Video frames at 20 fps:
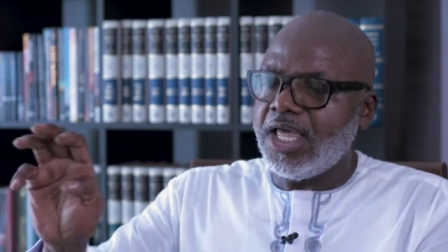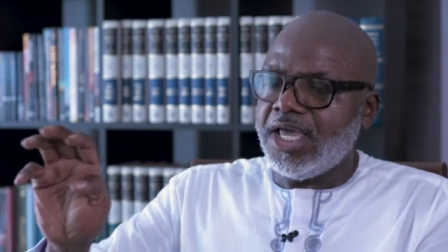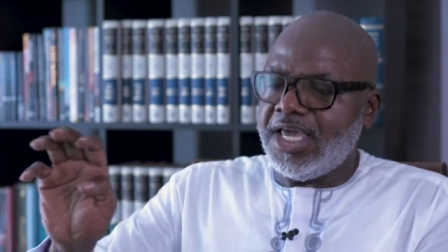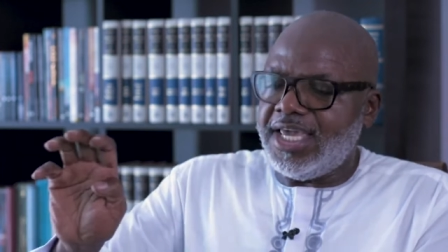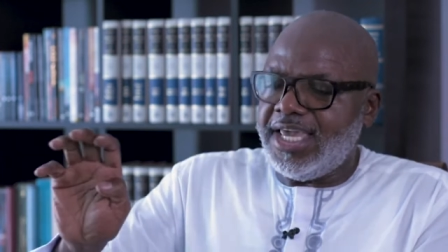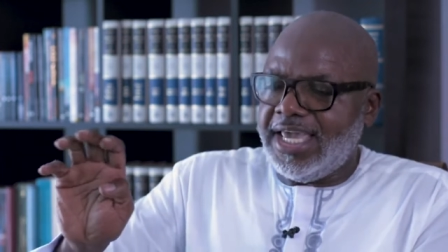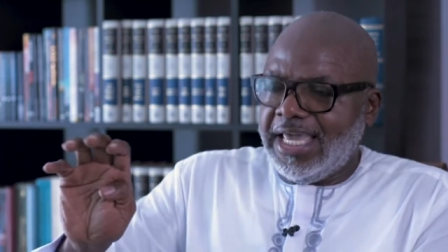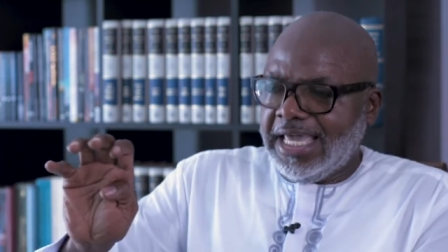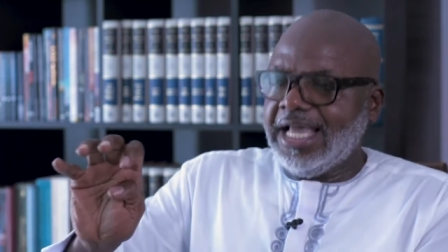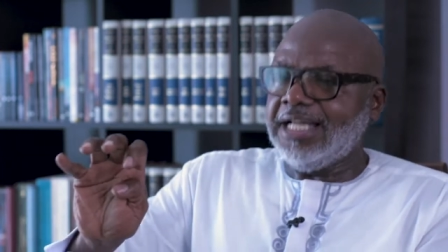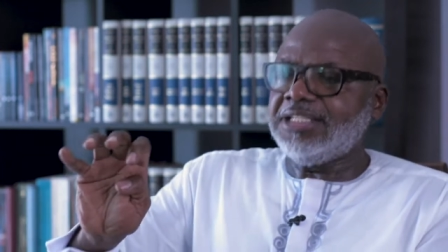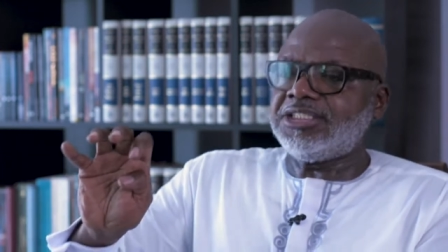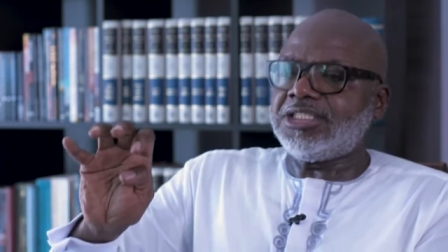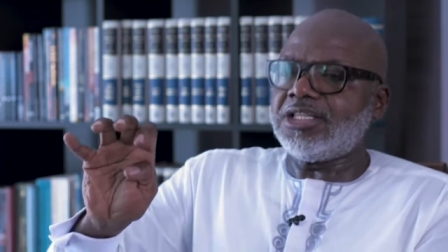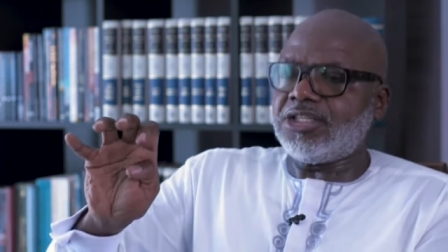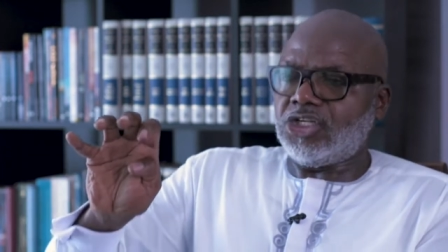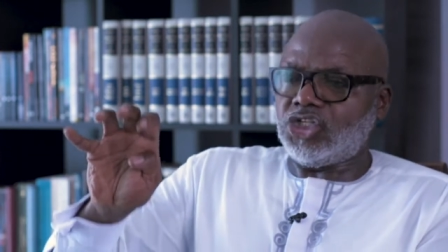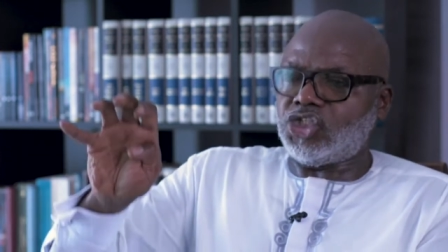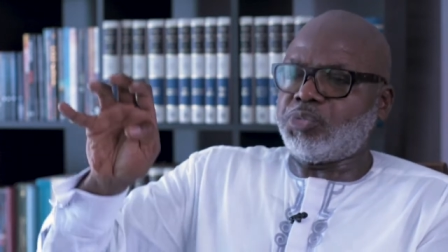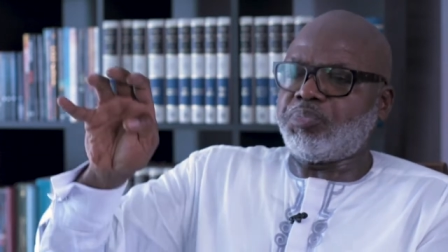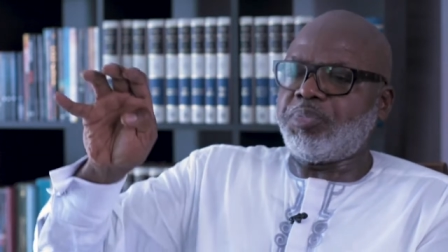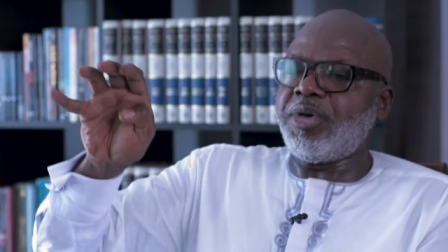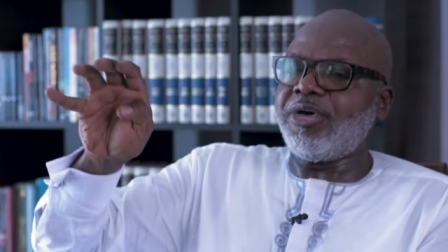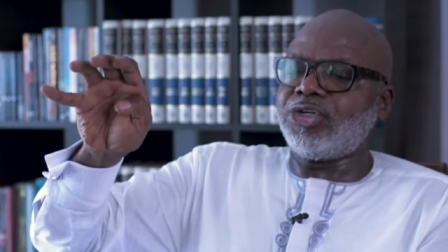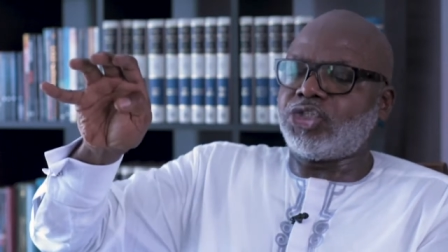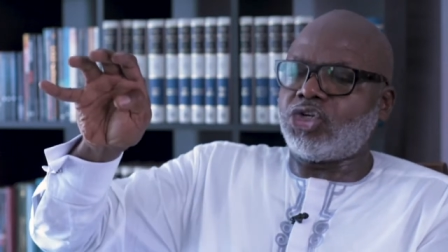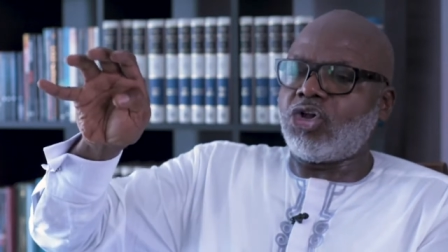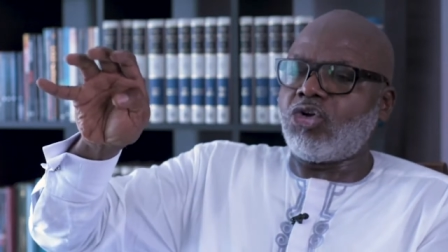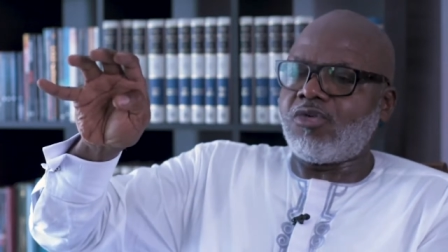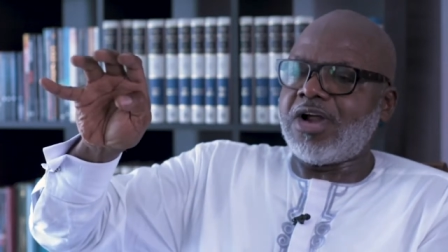He entered the
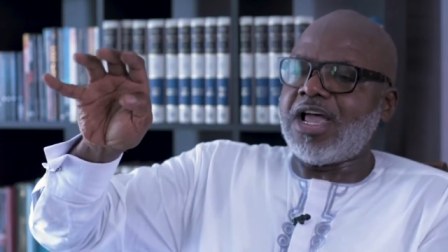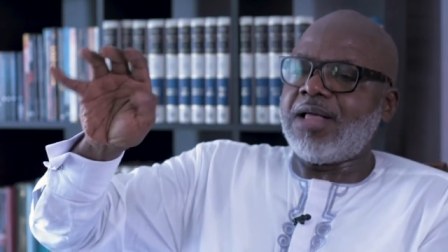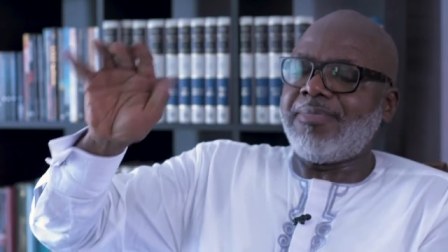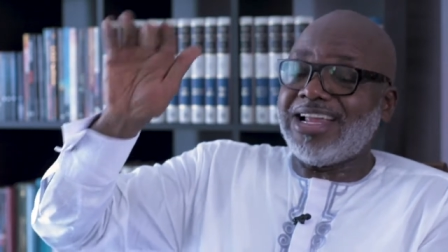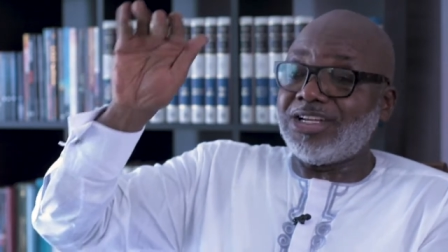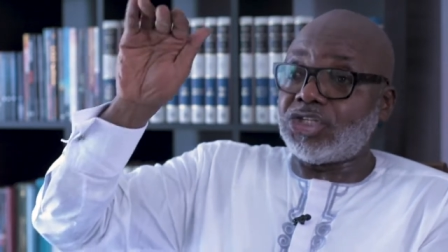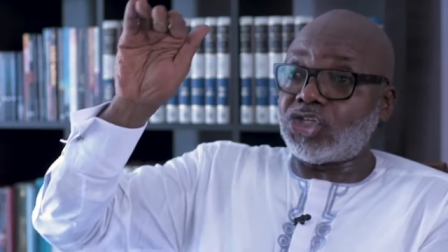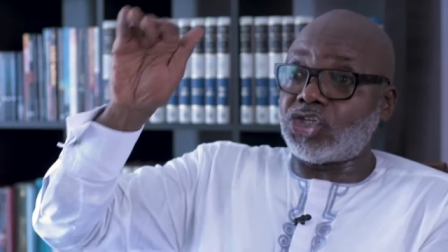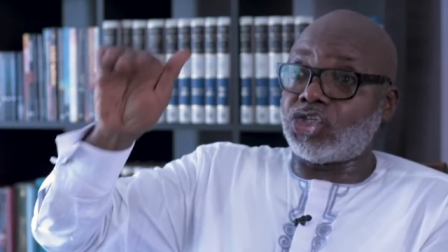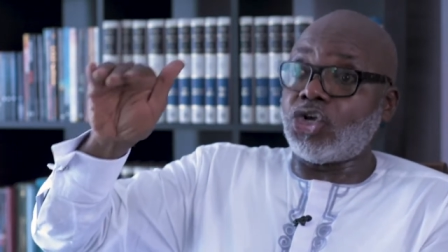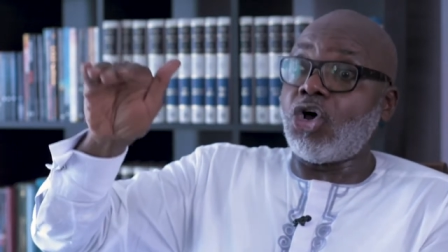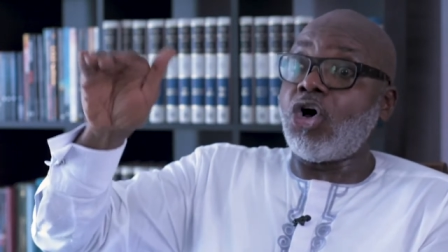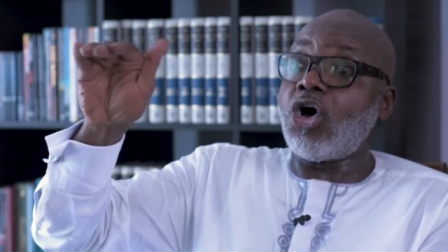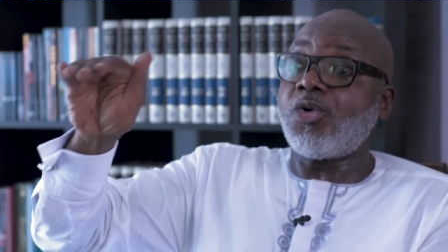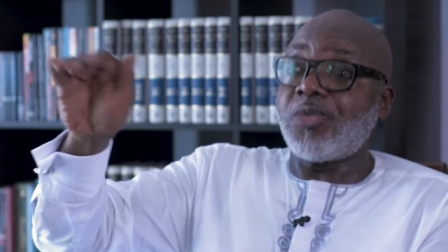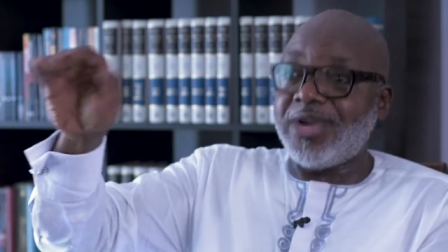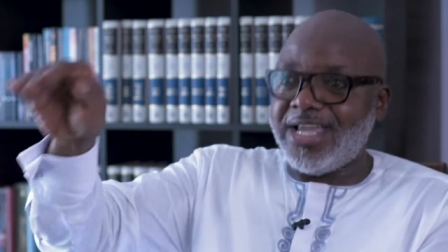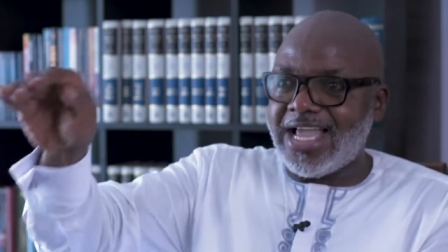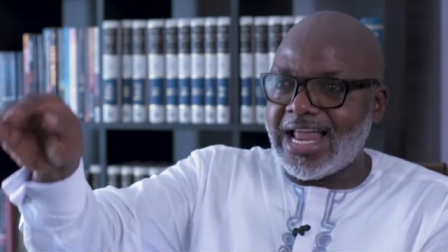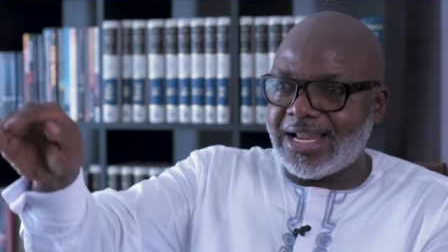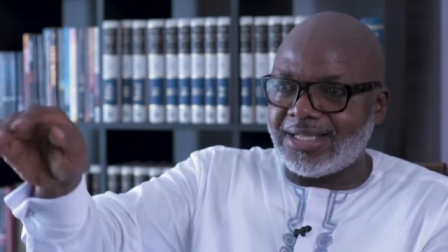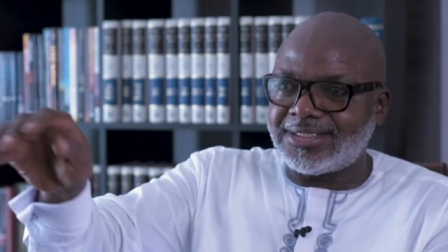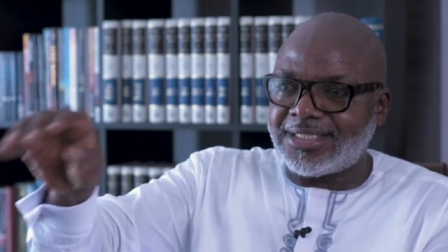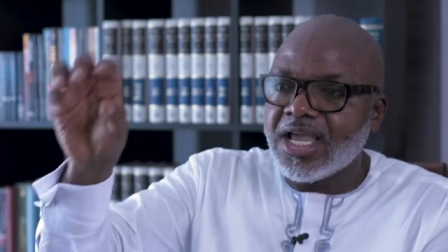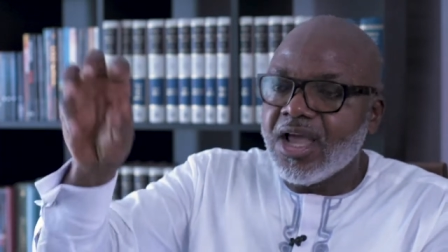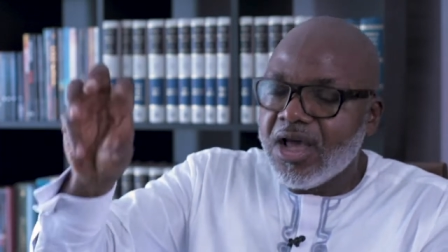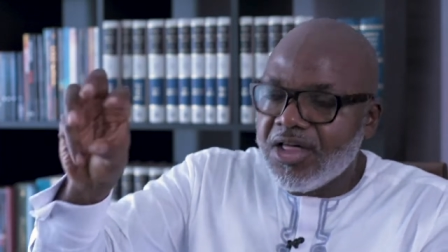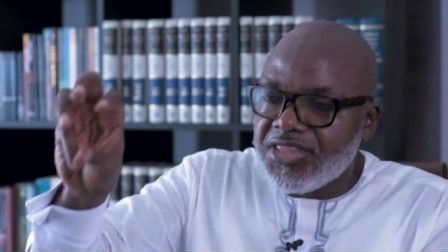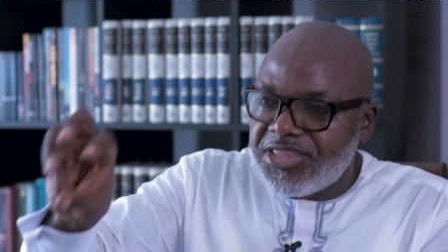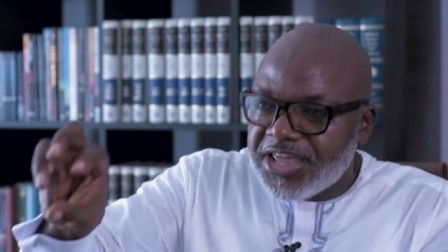spiritual realm and saw reality.
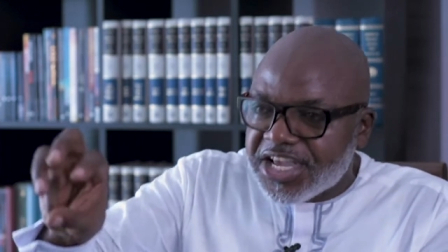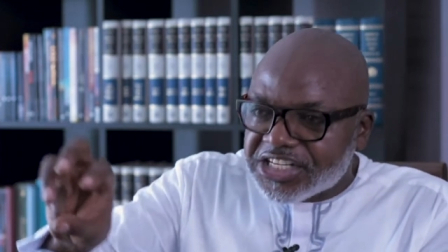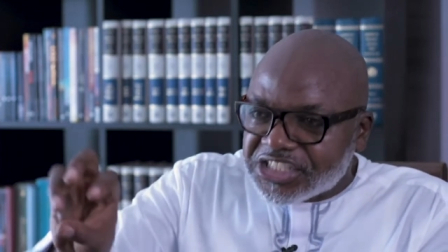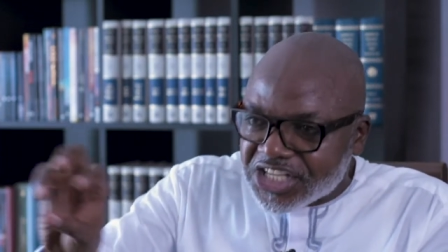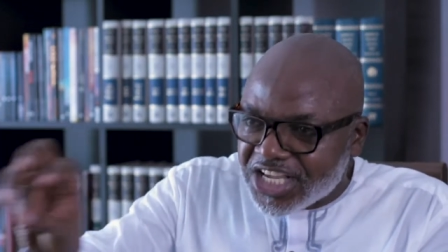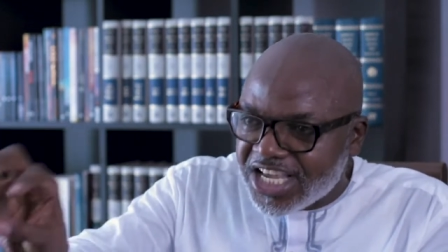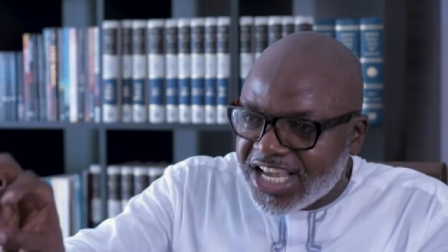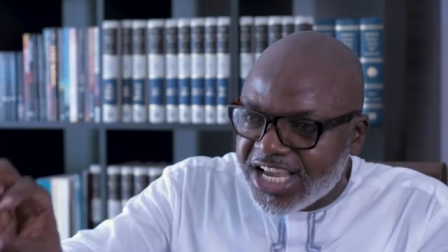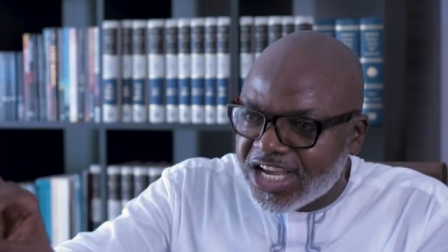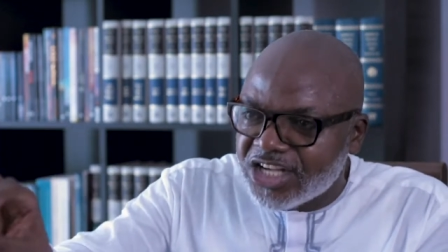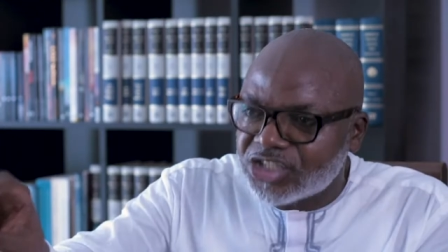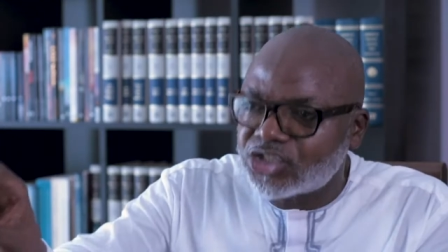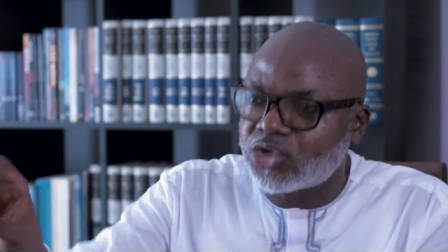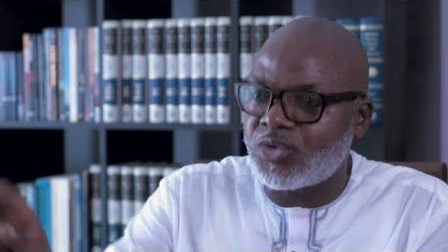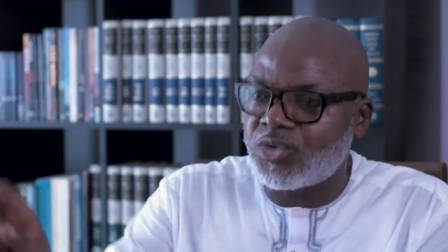This is